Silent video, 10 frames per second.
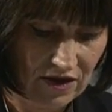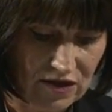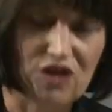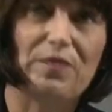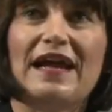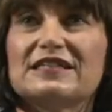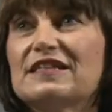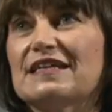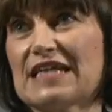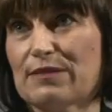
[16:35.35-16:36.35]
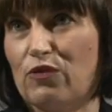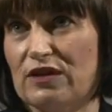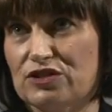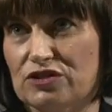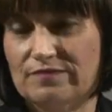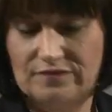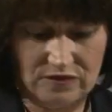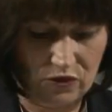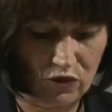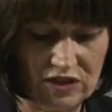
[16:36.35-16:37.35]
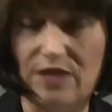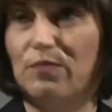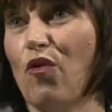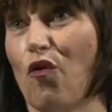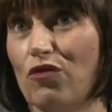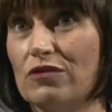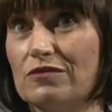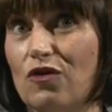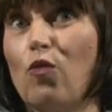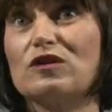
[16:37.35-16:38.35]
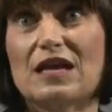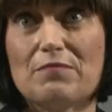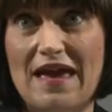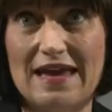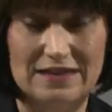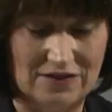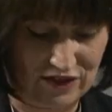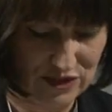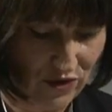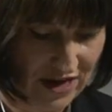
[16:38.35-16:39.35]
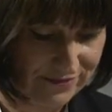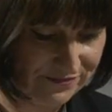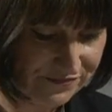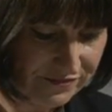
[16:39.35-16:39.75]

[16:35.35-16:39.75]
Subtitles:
So back to the exam question, was I born or was I made in this way?